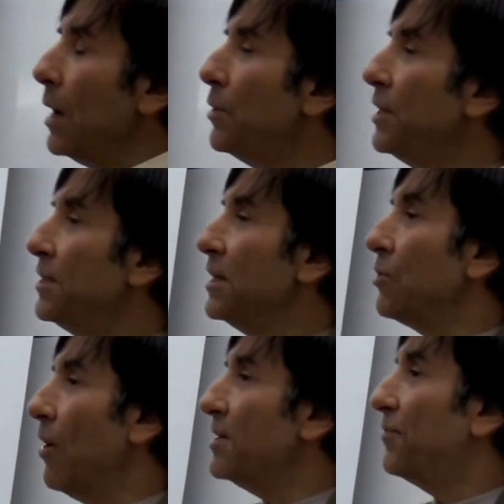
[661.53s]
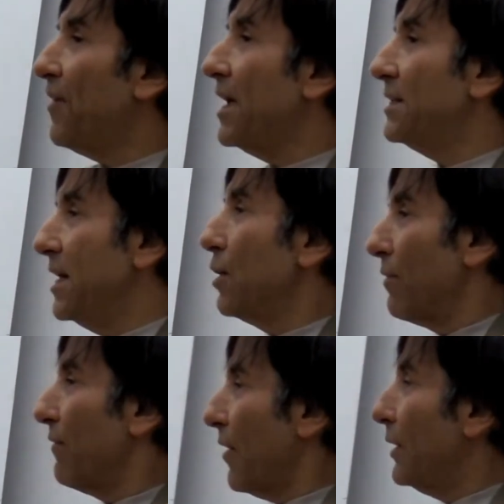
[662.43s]
These things are always phased in
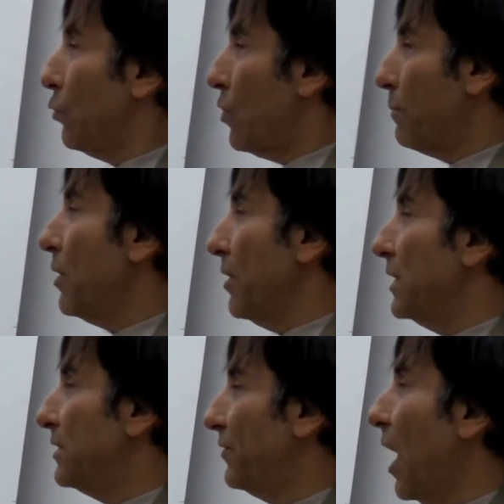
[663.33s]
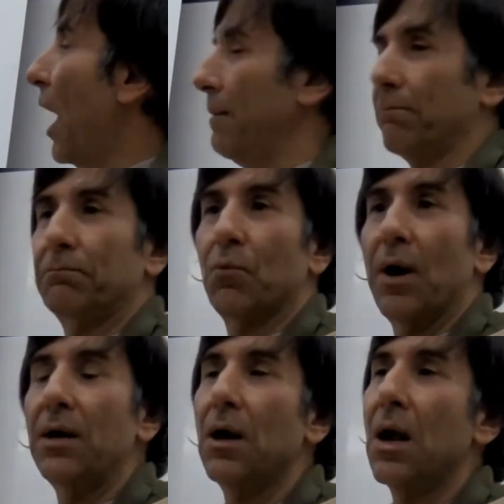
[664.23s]
over very long periods of time,
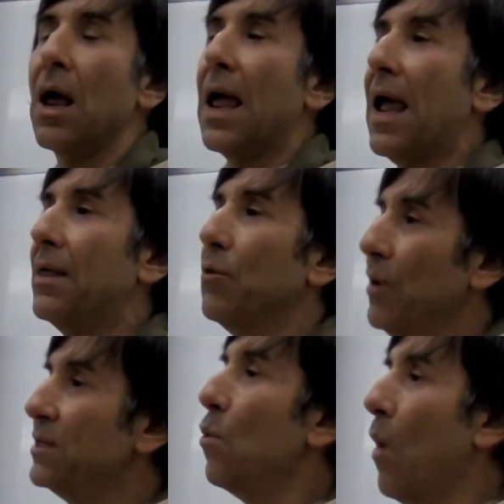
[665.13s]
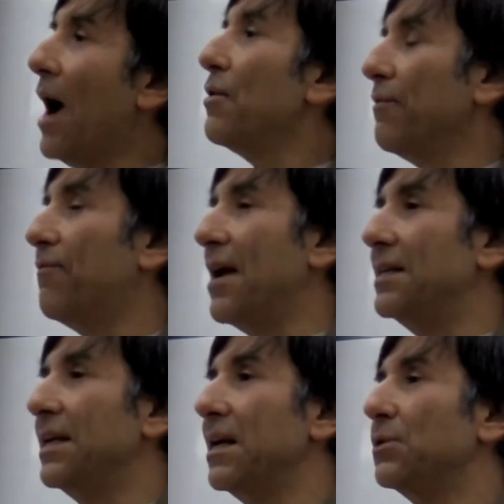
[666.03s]
right? And the reason why they're
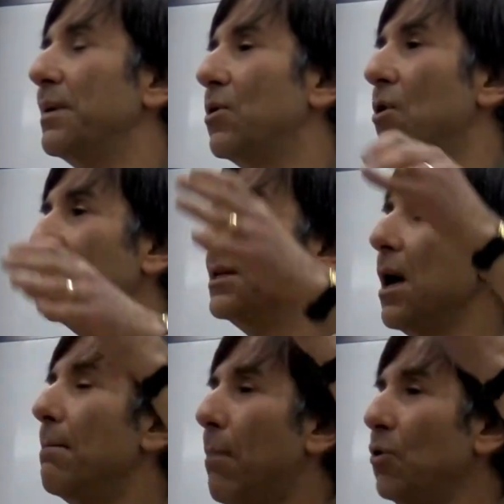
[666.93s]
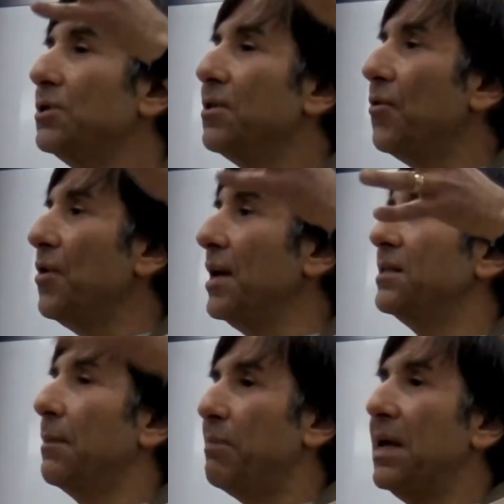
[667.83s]
phased in is because most of the things
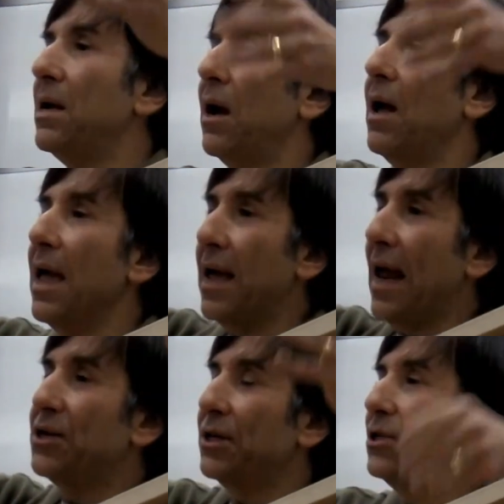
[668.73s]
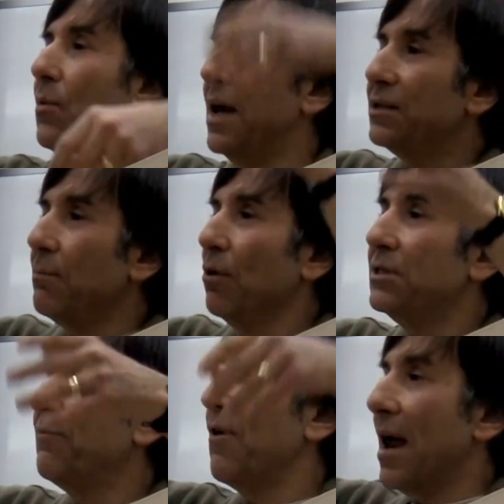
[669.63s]
that PETA and HSUS and
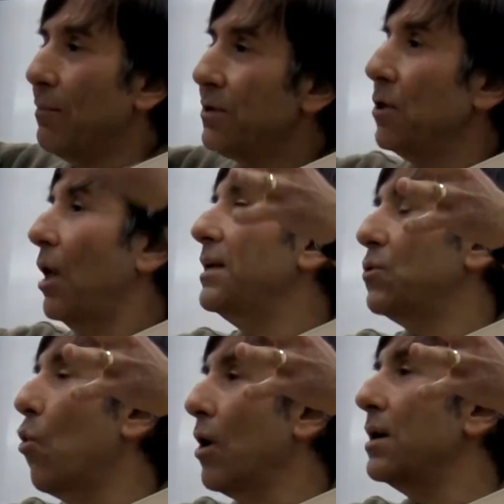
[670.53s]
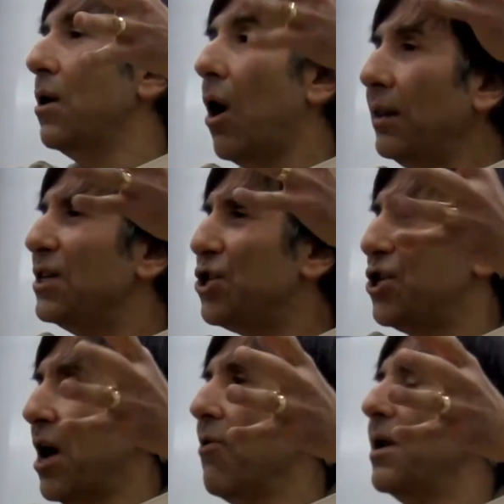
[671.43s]
Mercy for Animals and all these
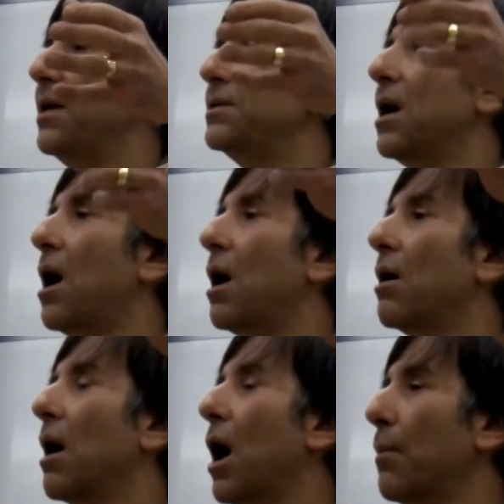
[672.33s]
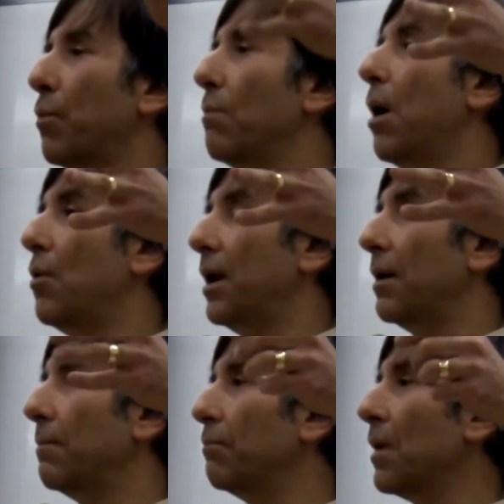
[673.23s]
charities are promoting
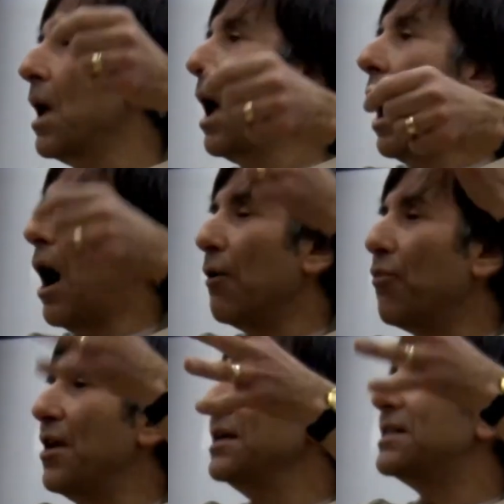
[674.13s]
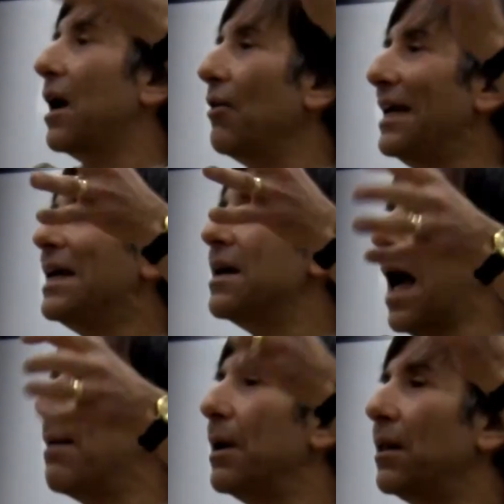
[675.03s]
are things that are
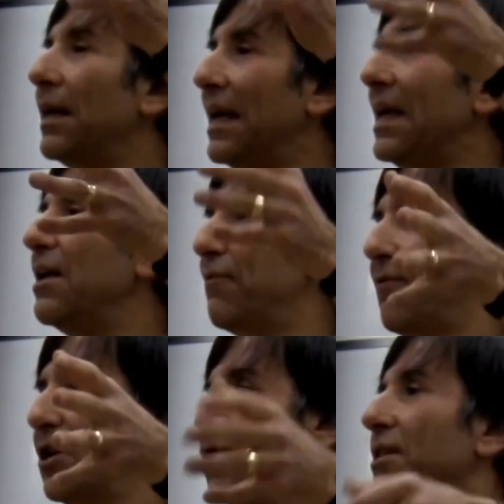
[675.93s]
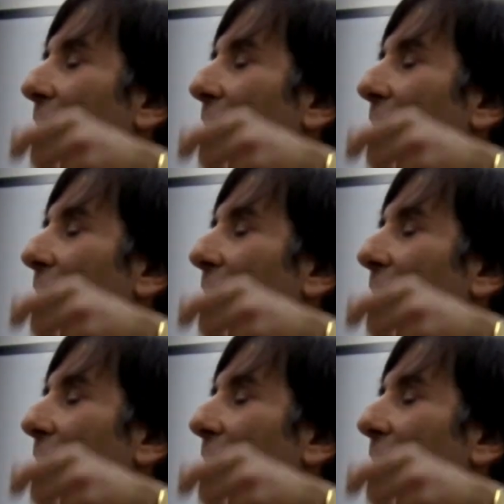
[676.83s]
economically inefficient,